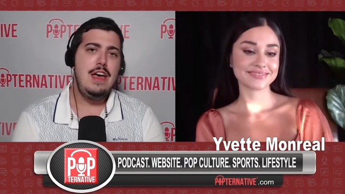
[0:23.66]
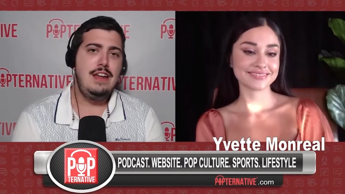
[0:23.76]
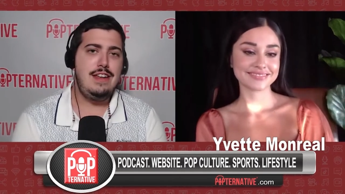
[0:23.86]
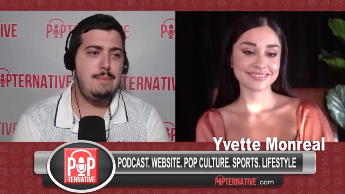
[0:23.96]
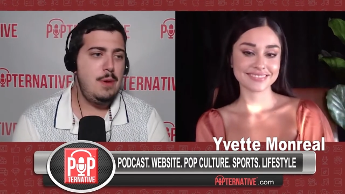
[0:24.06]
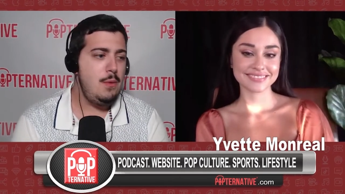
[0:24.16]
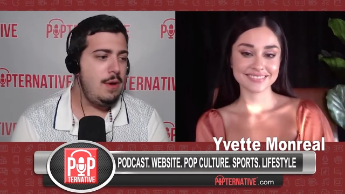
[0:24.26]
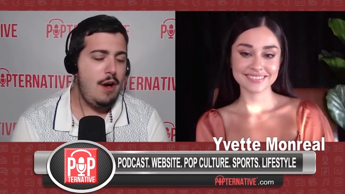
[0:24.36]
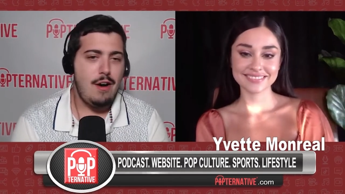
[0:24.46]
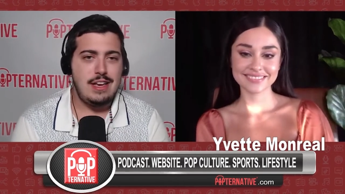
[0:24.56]
Speaker 1: debuting
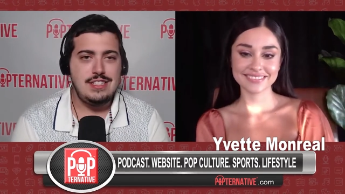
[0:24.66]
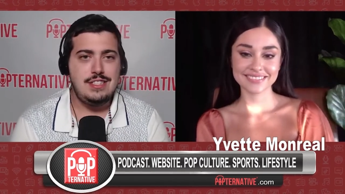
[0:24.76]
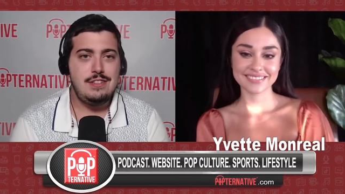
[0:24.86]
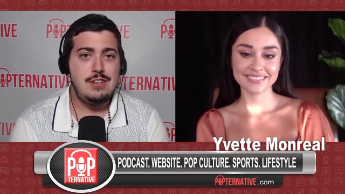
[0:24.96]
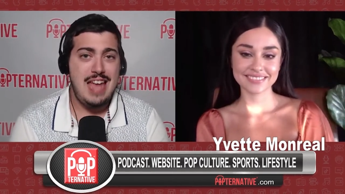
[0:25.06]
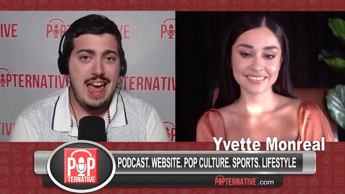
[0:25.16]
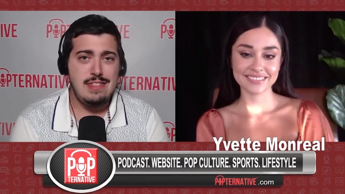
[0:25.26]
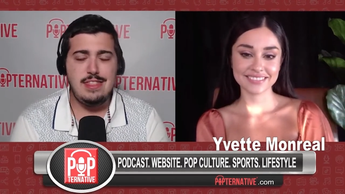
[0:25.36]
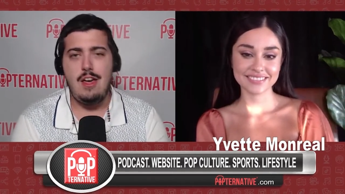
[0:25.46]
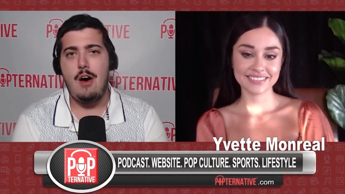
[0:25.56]
August 10th
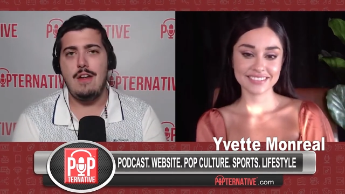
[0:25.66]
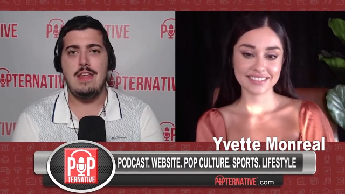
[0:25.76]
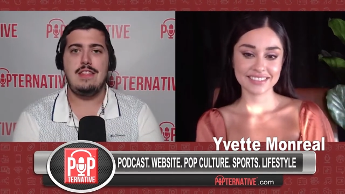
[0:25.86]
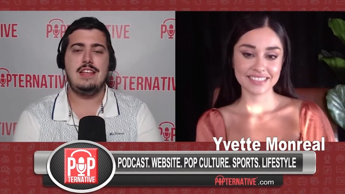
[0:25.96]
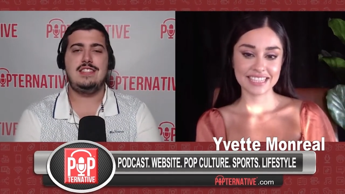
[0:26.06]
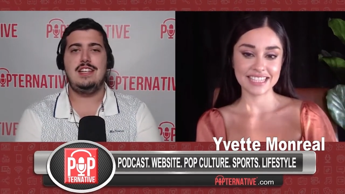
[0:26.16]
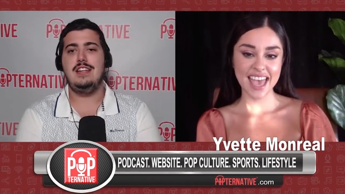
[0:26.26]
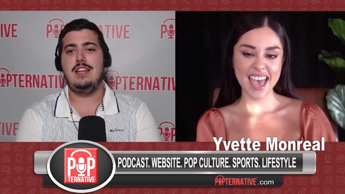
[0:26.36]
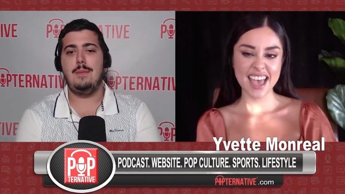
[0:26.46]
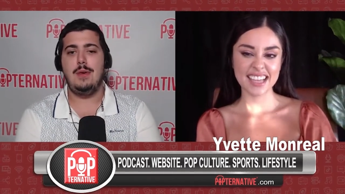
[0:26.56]
on the
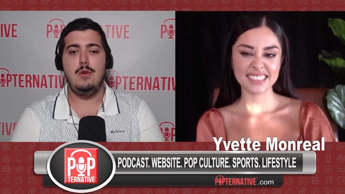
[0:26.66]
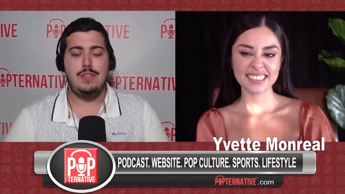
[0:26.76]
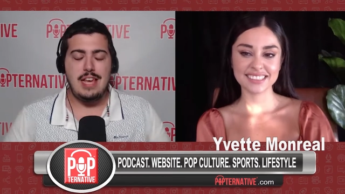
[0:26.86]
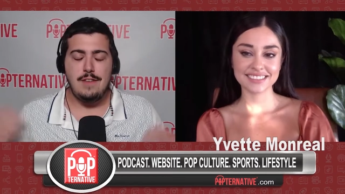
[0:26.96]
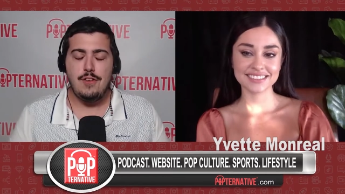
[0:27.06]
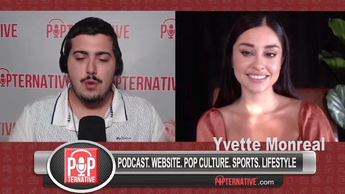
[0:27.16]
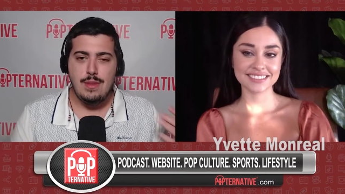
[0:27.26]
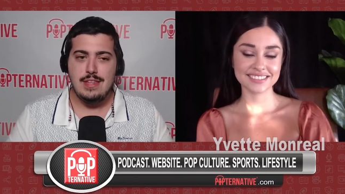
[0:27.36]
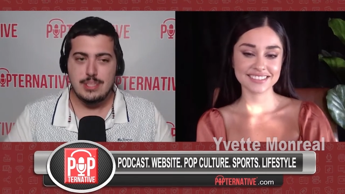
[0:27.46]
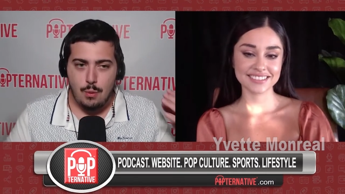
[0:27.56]
CW. Thank you for doing
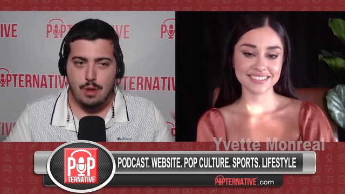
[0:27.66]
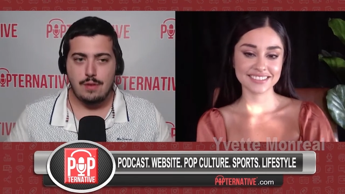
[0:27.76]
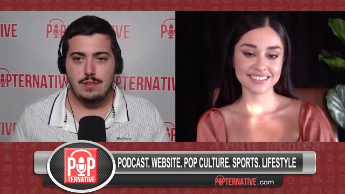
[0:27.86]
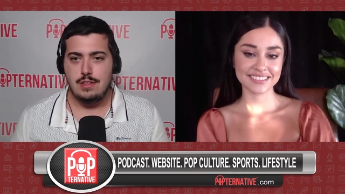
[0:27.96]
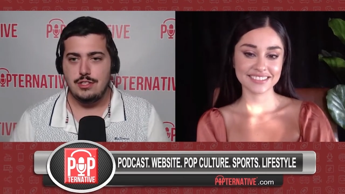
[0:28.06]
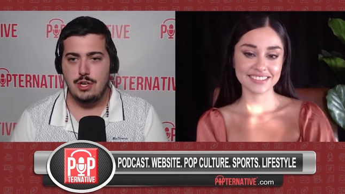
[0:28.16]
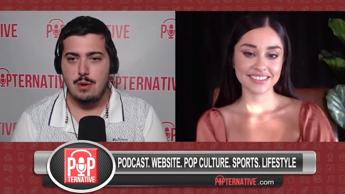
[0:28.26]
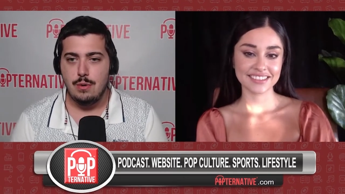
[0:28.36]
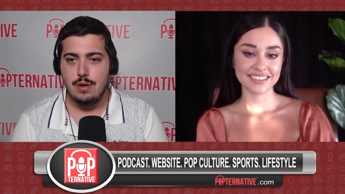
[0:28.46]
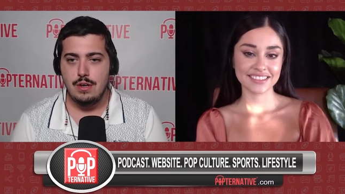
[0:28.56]
this. Welcome to the
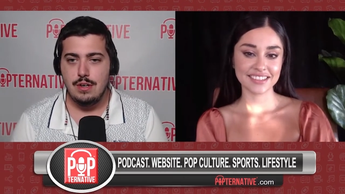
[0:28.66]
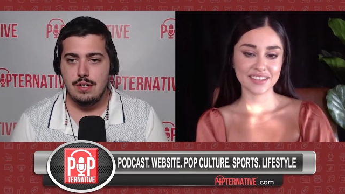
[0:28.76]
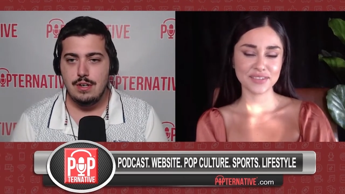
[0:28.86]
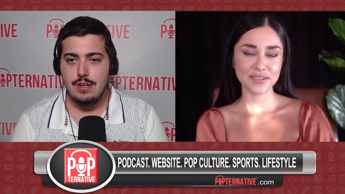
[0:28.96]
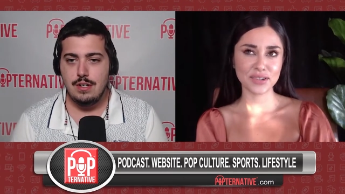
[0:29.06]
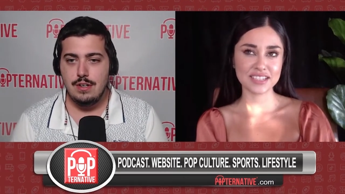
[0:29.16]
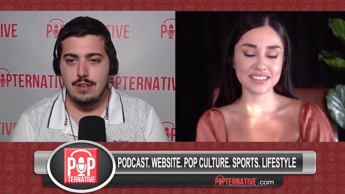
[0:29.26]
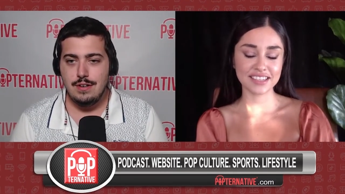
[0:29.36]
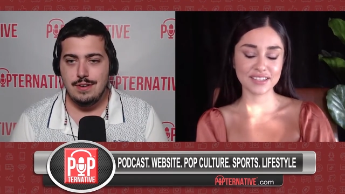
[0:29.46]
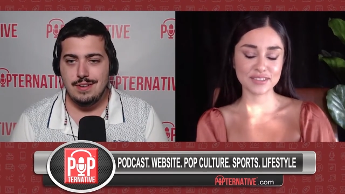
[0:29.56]
show
Speaker 2: course.
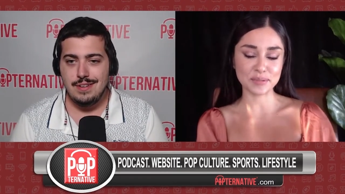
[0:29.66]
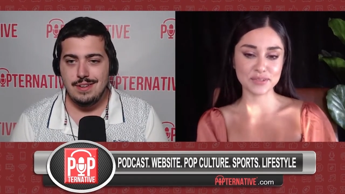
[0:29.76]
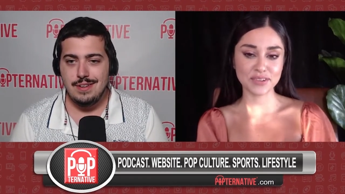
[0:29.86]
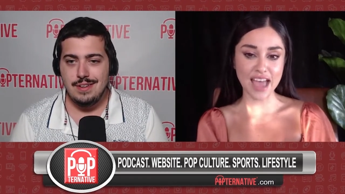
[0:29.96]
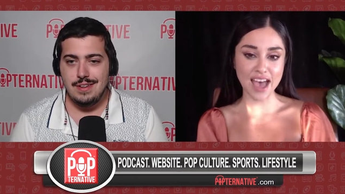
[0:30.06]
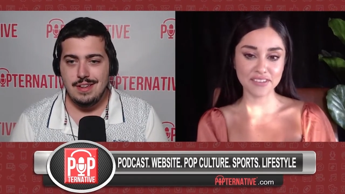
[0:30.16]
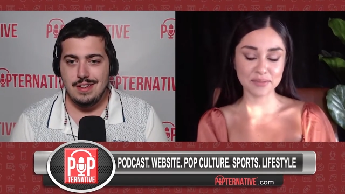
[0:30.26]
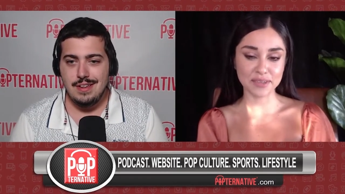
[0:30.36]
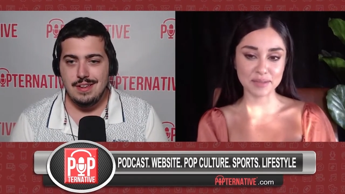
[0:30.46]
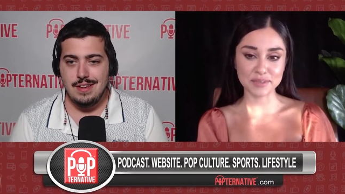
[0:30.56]
Thank you so much for having
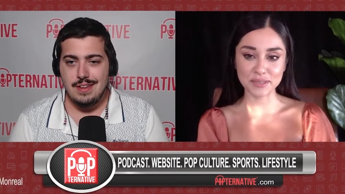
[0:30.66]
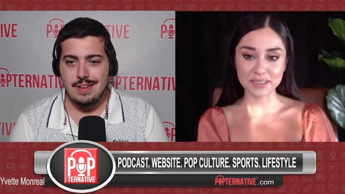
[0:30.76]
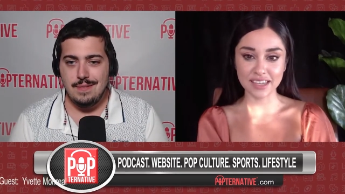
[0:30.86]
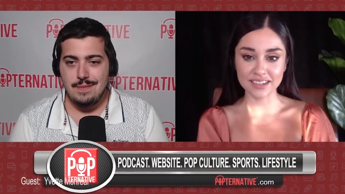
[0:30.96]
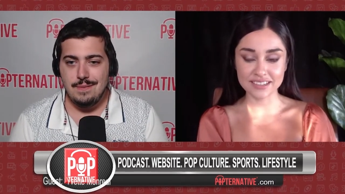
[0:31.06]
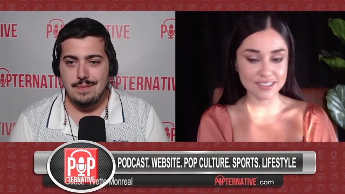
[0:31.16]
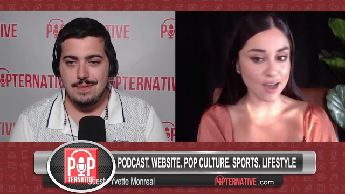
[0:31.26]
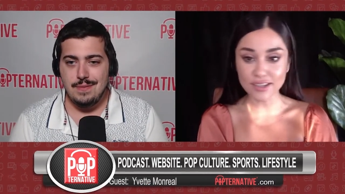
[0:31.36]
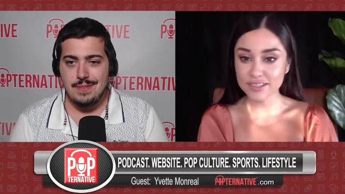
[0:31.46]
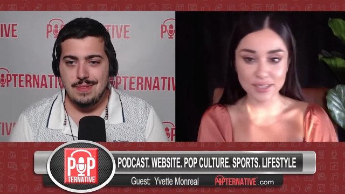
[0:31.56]
me. I'm so excited to talk
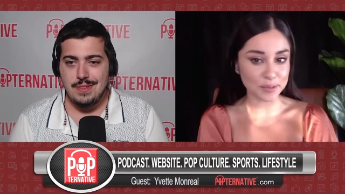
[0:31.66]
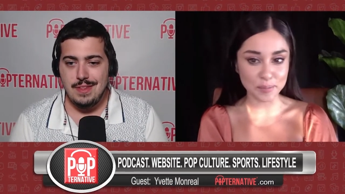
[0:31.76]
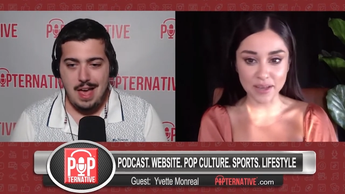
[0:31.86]
to you about I,